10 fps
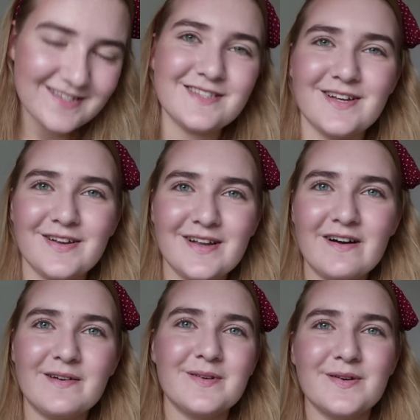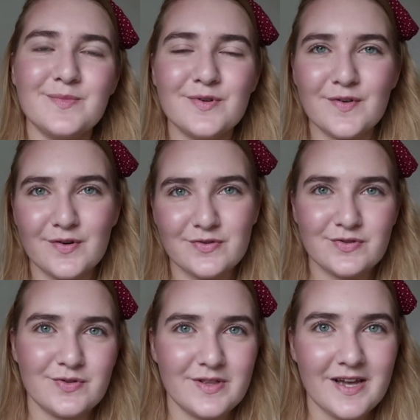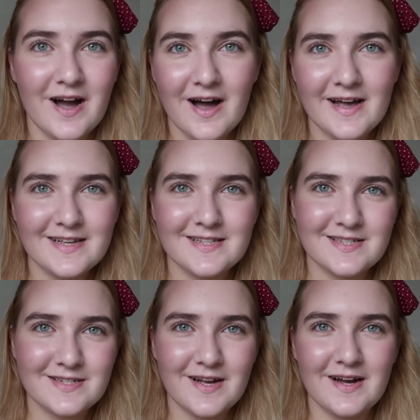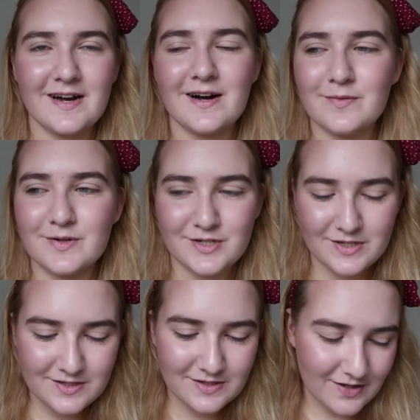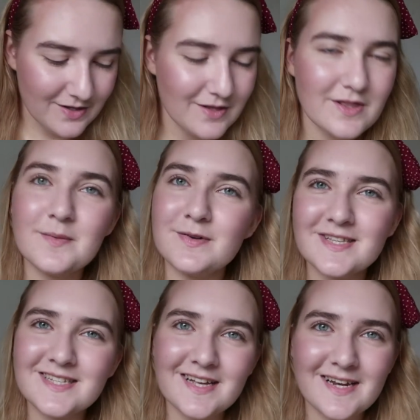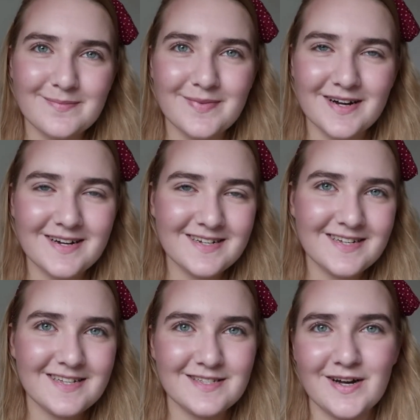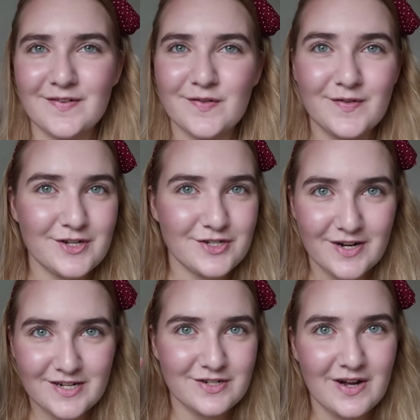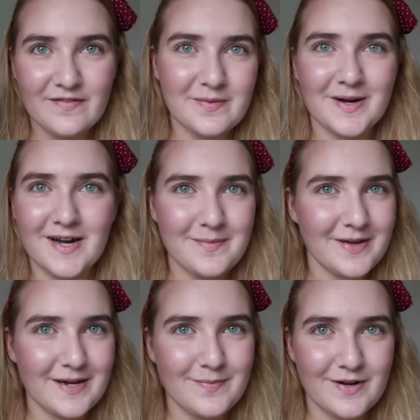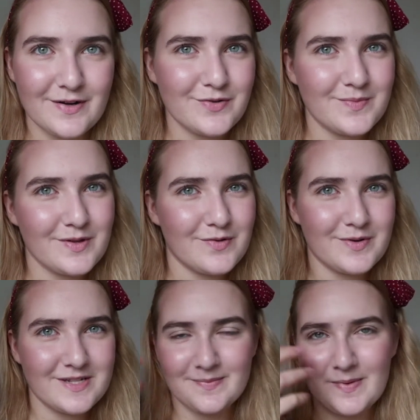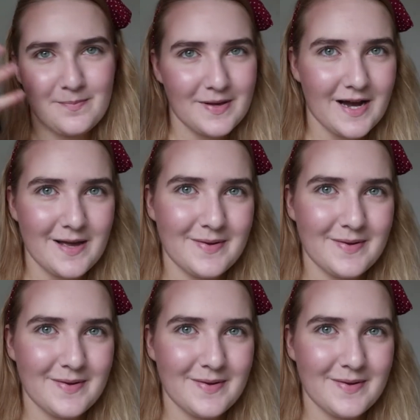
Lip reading: So now I'm going to move on to the eyes, which is the most exciting part. So I feel very strange not having my eye makeup on. I normally always have my big eye